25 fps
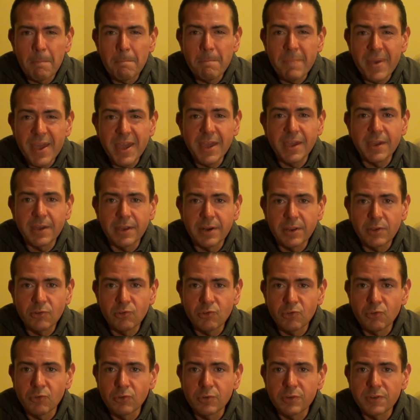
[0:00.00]
bakery
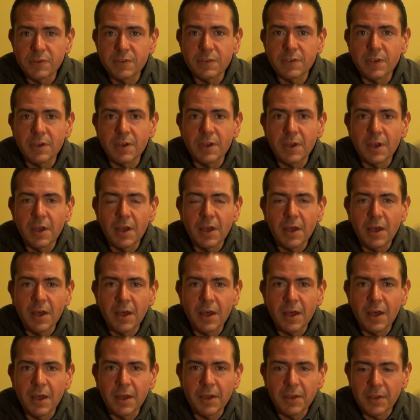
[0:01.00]
juice,
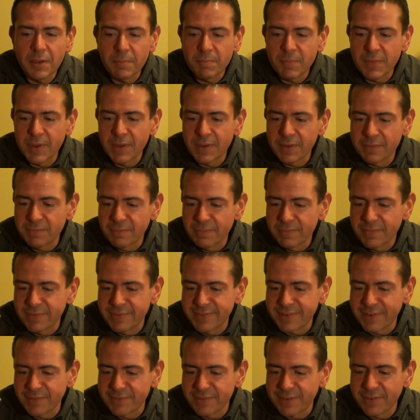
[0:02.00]

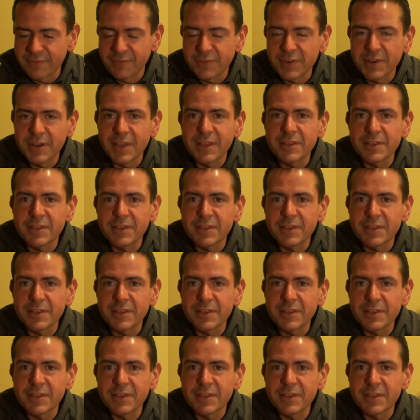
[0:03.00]
something